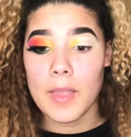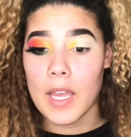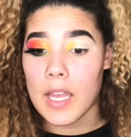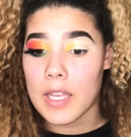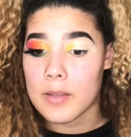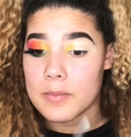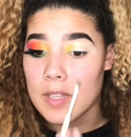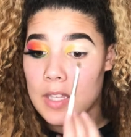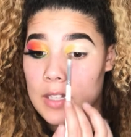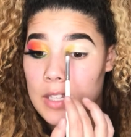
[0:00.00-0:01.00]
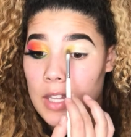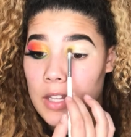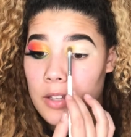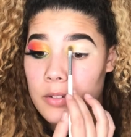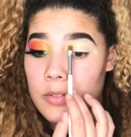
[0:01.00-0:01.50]
I am taking the
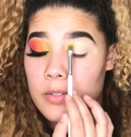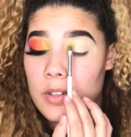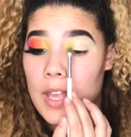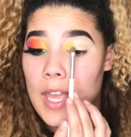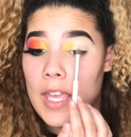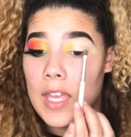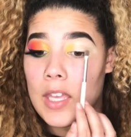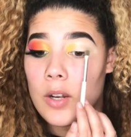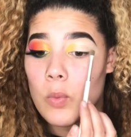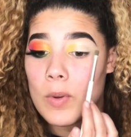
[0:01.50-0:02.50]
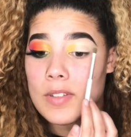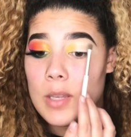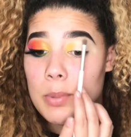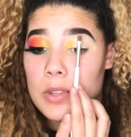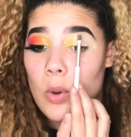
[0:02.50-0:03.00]
yellow, and once
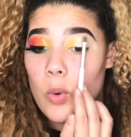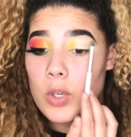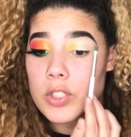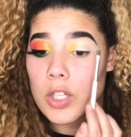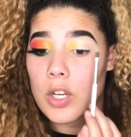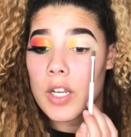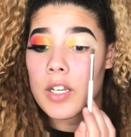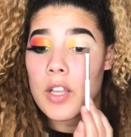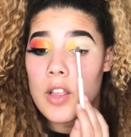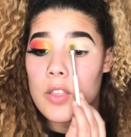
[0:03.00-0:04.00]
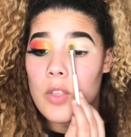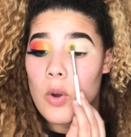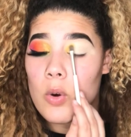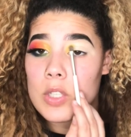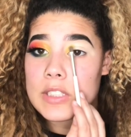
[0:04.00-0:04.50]
I put the orange on, the
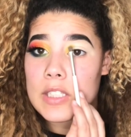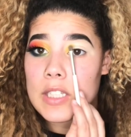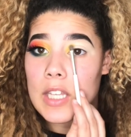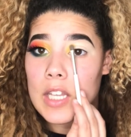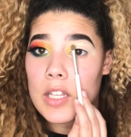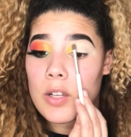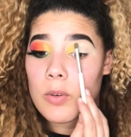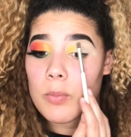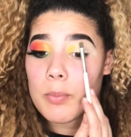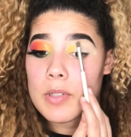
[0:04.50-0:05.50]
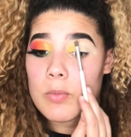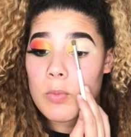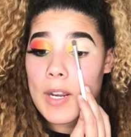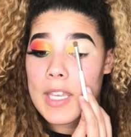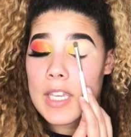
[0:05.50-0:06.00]
orange and the yellow, but
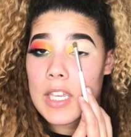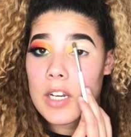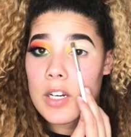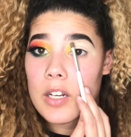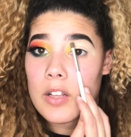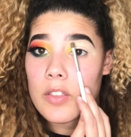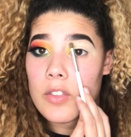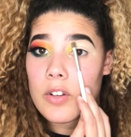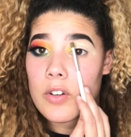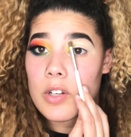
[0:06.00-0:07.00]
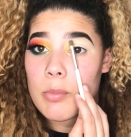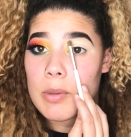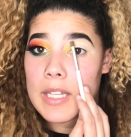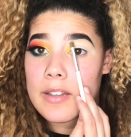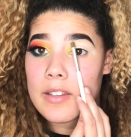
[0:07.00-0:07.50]
right here, they're going to
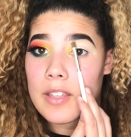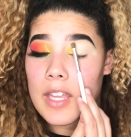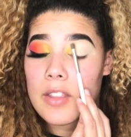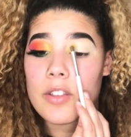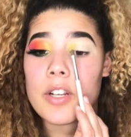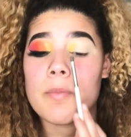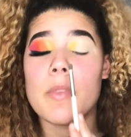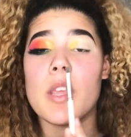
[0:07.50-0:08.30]
blend together.